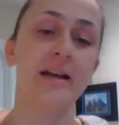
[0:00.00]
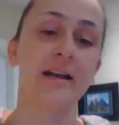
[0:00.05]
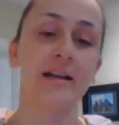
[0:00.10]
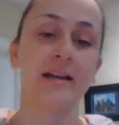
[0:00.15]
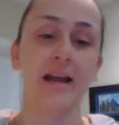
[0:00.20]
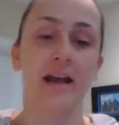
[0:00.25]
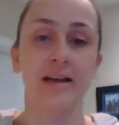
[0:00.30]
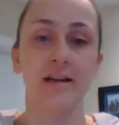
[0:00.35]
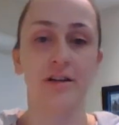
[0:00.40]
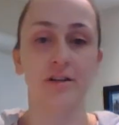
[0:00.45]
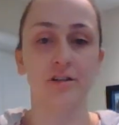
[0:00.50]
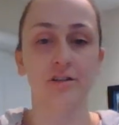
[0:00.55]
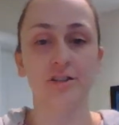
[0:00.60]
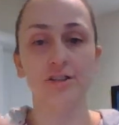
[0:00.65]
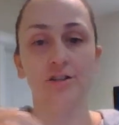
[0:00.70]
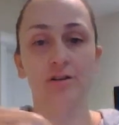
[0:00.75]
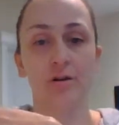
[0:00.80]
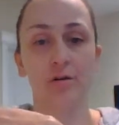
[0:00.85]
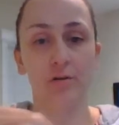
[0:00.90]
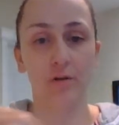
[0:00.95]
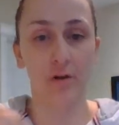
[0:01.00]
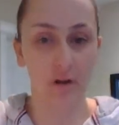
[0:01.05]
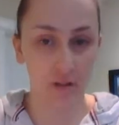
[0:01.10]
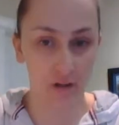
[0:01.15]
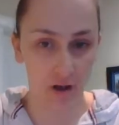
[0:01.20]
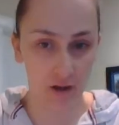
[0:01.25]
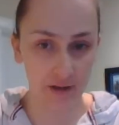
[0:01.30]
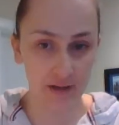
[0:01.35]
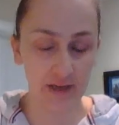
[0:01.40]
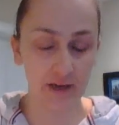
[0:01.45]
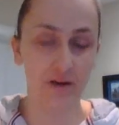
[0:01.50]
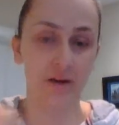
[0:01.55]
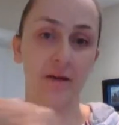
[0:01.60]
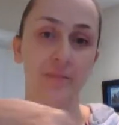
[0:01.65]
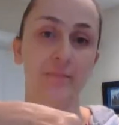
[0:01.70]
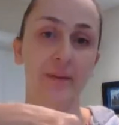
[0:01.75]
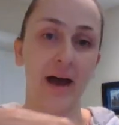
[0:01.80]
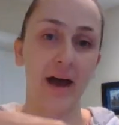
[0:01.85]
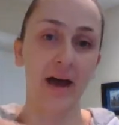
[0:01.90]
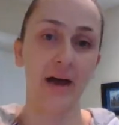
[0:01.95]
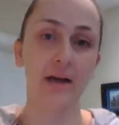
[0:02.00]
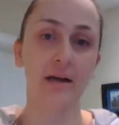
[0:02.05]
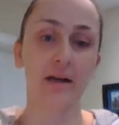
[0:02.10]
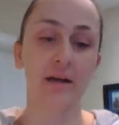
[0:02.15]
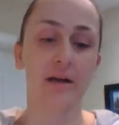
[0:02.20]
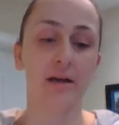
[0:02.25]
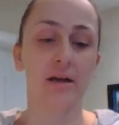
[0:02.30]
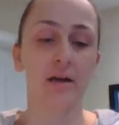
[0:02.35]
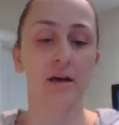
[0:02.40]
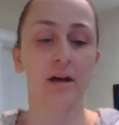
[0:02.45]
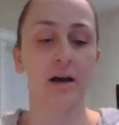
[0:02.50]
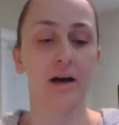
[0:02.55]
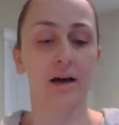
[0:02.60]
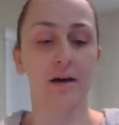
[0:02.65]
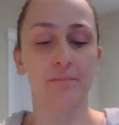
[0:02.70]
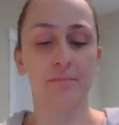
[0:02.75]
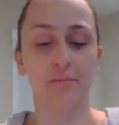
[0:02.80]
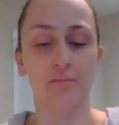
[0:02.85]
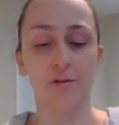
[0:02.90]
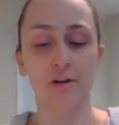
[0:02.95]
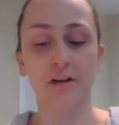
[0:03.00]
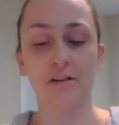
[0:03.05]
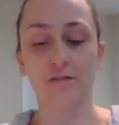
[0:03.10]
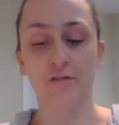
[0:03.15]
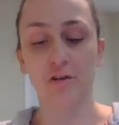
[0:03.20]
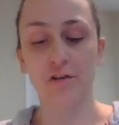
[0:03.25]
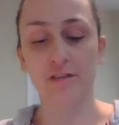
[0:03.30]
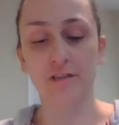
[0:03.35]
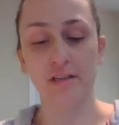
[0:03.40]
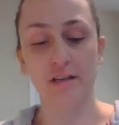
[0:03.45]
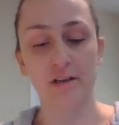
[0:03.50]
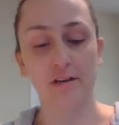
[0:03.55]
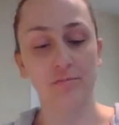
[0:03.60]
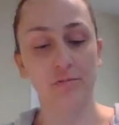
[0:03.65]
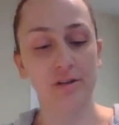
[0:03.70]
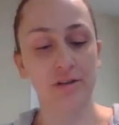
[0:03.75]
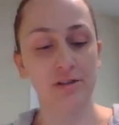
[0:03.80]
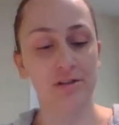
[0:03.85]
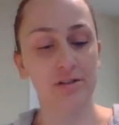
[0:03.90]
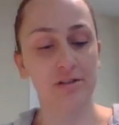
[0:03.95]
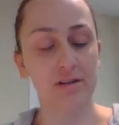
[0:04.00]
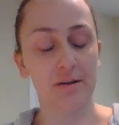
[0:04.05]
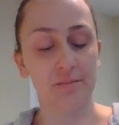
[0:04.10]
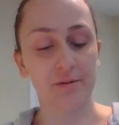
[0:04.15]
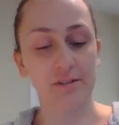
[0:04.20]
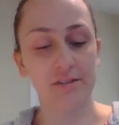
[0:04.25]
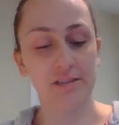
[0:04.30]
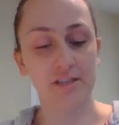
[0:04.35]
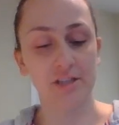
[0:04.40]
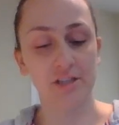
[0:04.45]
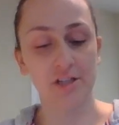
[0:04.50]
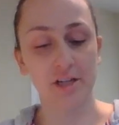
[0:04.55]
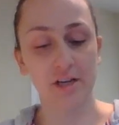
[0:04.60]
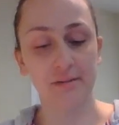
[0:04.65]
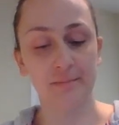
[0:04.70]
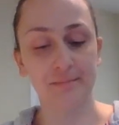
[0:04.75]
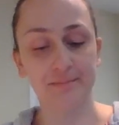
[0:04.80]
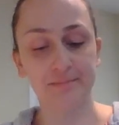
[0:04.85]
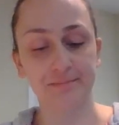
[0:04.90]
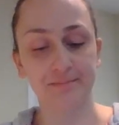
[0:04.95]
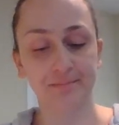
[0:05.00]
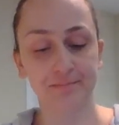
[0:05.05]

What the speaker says: And again, you'll just go along here and back, reinforcing it with double stitching.